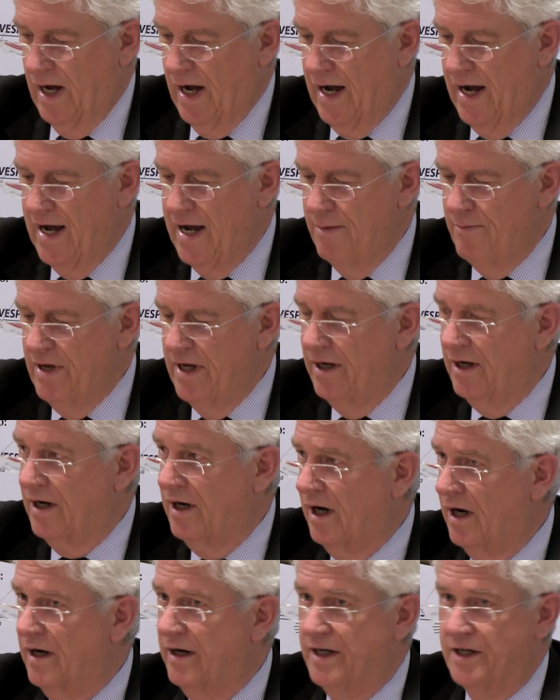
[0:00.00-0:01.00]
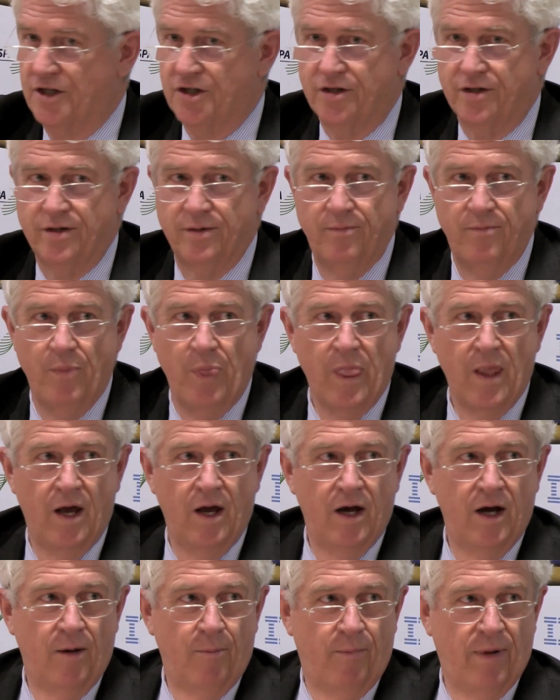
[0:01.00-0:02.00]
I'm encouraged
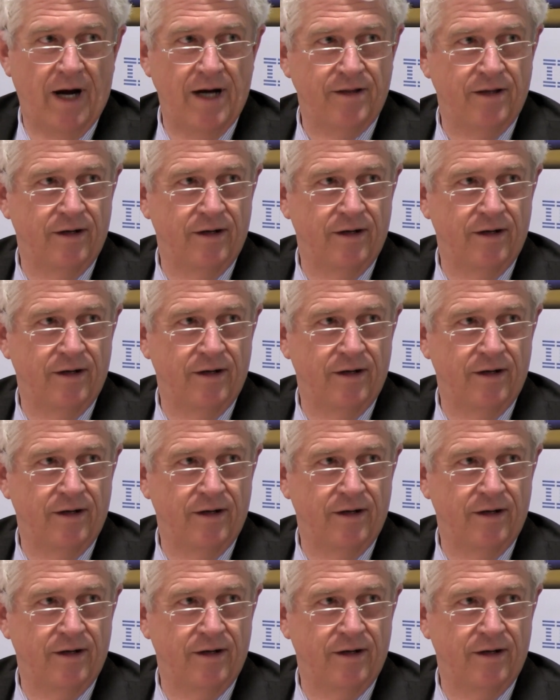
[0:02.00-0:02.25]
by